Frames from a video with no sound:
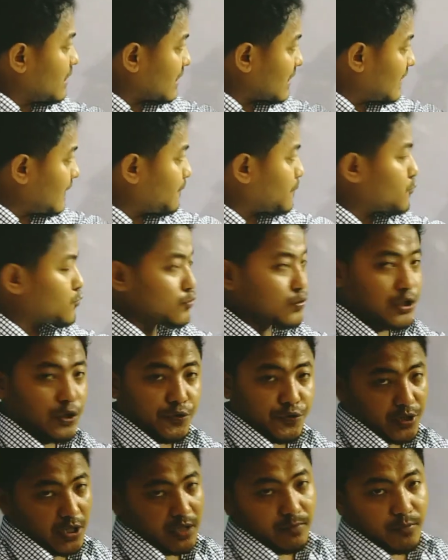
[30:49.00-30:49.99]
keep two
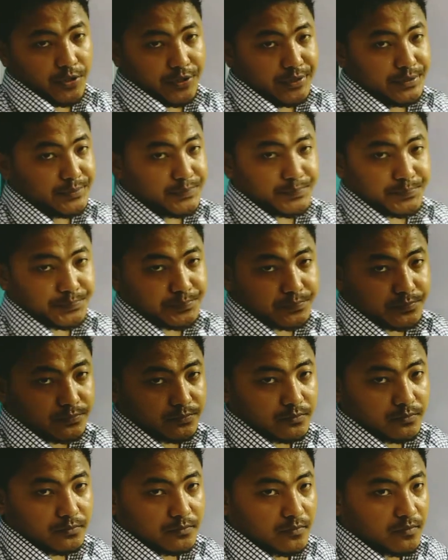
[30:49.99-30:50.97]
neutral body,
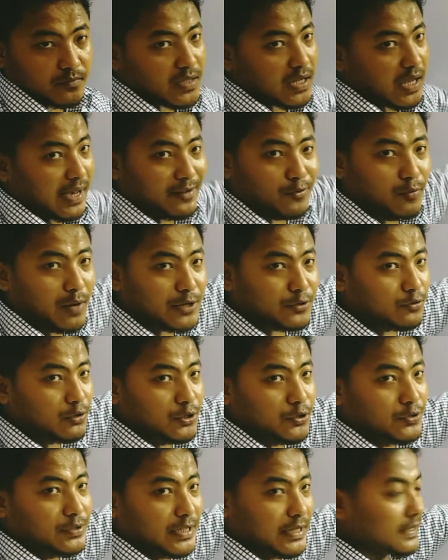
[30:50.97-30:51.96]
and what we'll
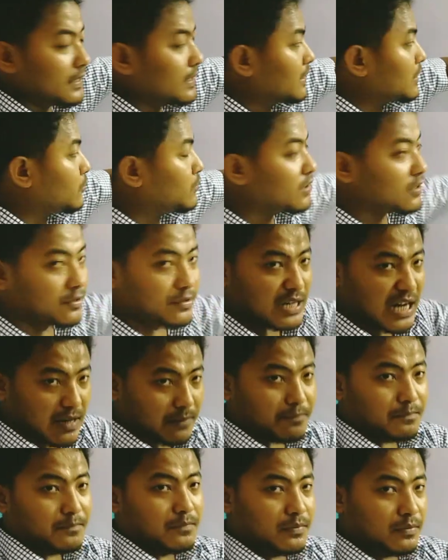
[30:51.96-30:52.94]
do then, we'll
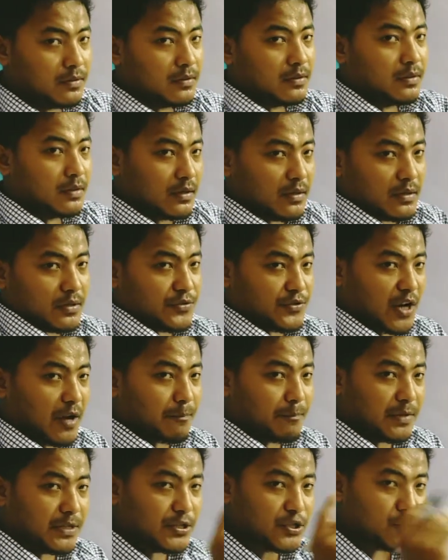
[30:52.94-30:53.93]
rub.
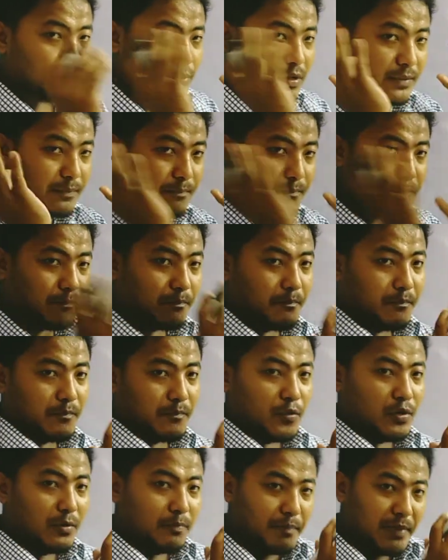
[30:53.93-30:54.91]
Rub means
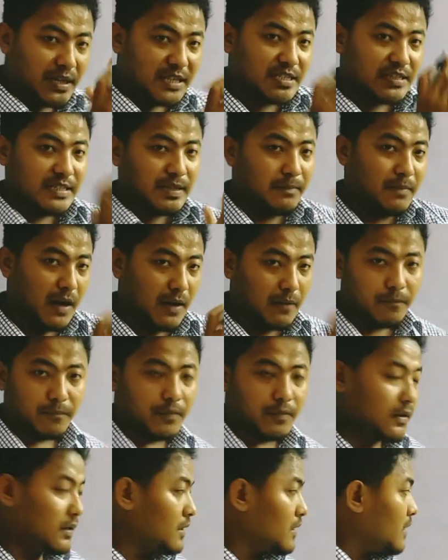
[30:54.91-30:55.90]
we'll mix them up.
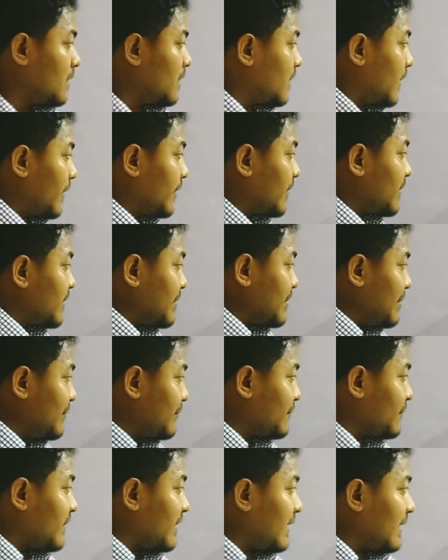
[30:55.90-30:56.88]
Then
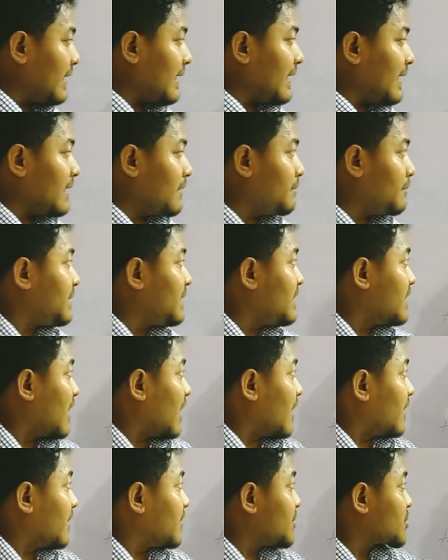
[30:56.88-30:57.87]
if A and B
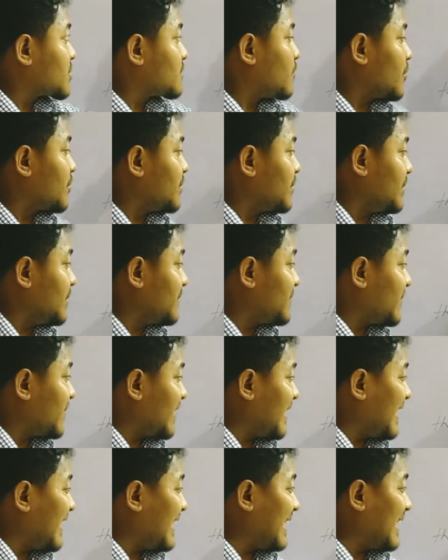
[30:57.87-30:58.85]
are this body, if
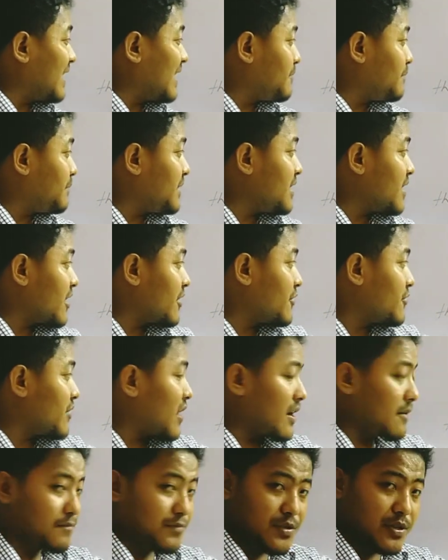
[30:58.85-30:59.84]
A and B are
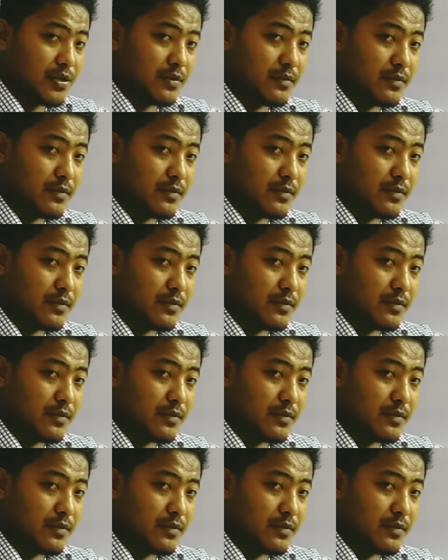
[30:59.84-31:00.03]
rubbed,